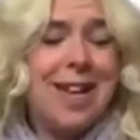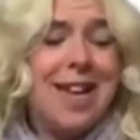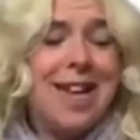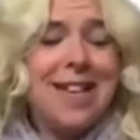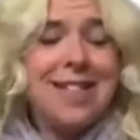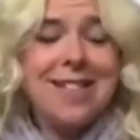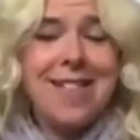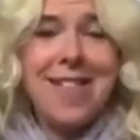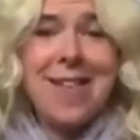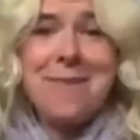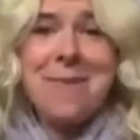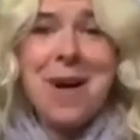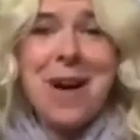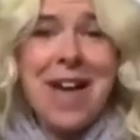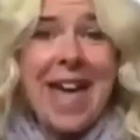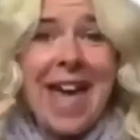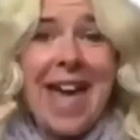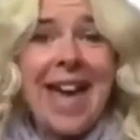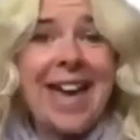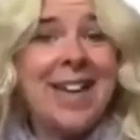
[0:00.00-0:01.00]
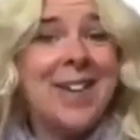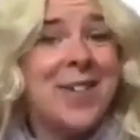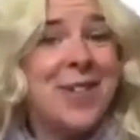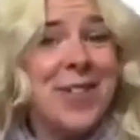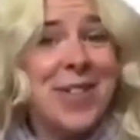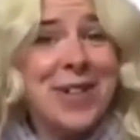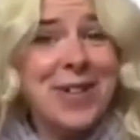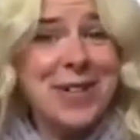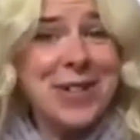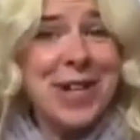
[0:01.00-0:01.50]
So they might hate all
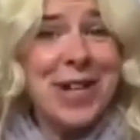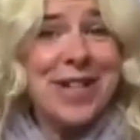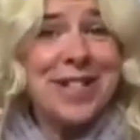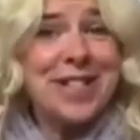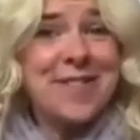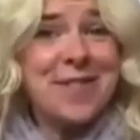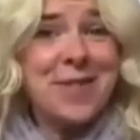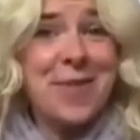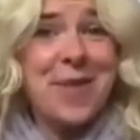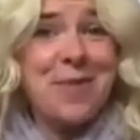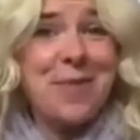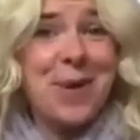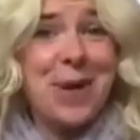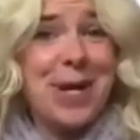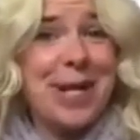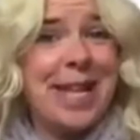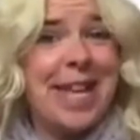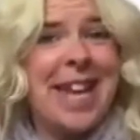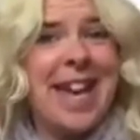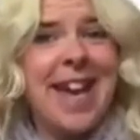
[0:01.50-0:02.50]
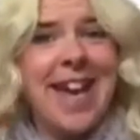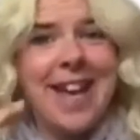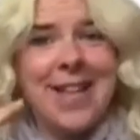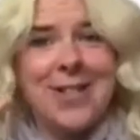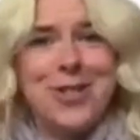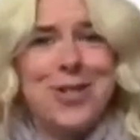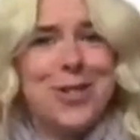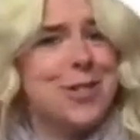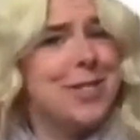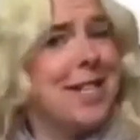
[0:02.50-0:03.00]
the alternatives that we put in here and
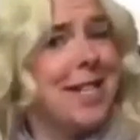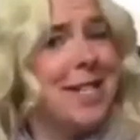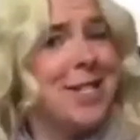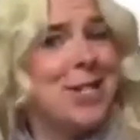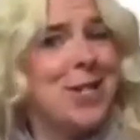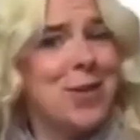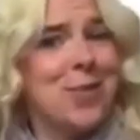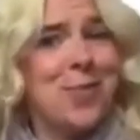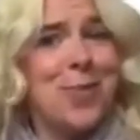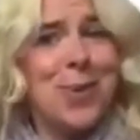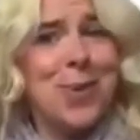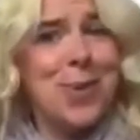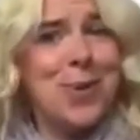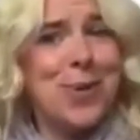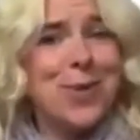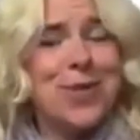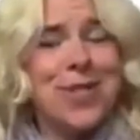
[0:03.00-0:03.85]
just stick to the balls.